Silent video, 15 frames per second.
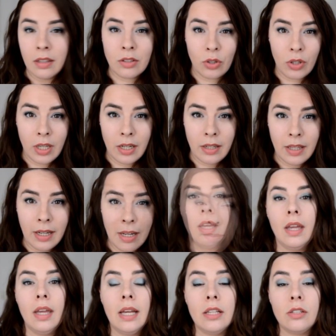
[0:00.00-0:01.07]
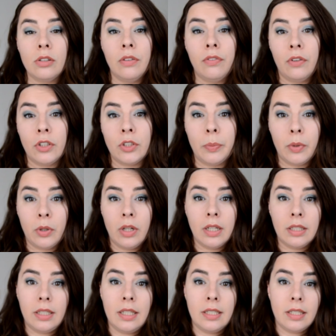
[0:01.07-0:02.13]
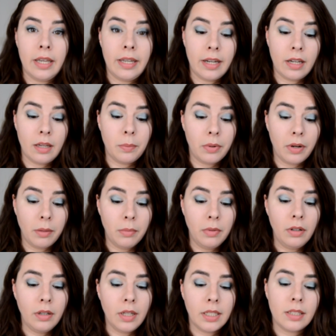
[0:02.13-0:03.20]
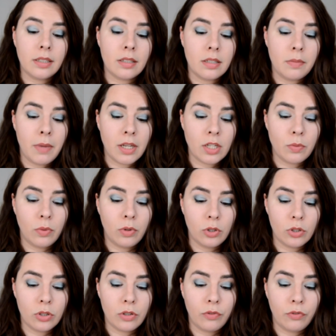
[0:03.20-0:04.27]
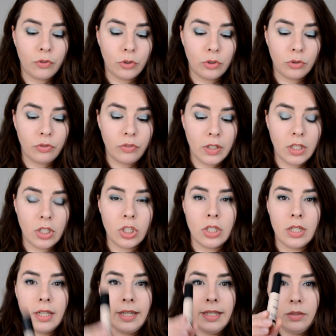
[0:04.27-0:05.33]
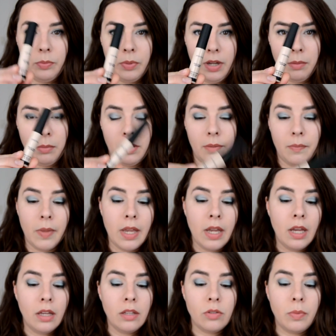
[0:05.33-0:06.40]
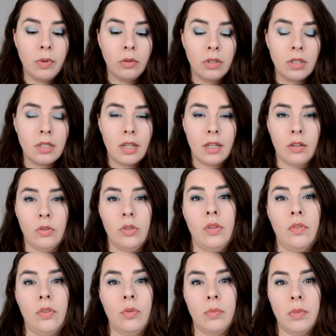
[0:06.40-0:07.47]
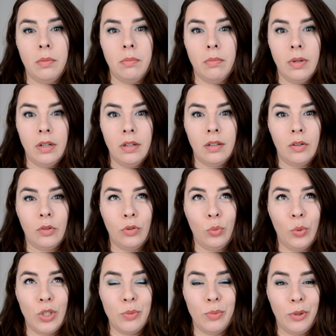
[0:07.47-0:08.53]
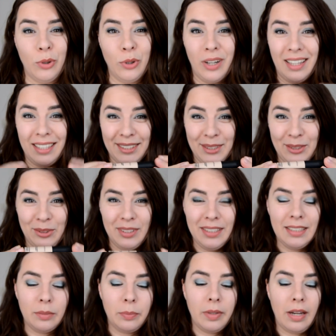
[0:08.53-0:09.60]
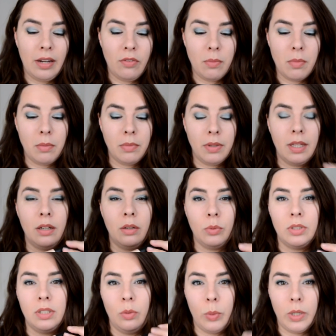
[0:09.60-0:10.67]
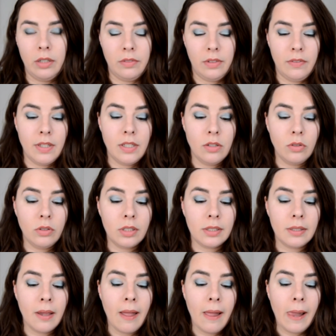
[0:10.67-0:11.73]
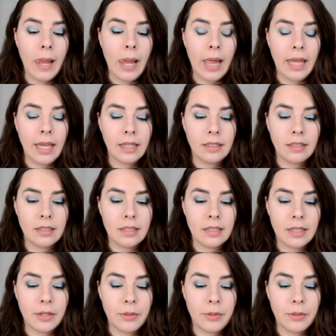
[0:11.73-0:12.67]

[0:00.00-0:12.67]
So here they go. So the first product is an eye primer, and it's a Smashbox Photo Finish Lid Primer. To be honest, I don't even remember on which vlog I saw this, but I remember that it was in one of the videos, and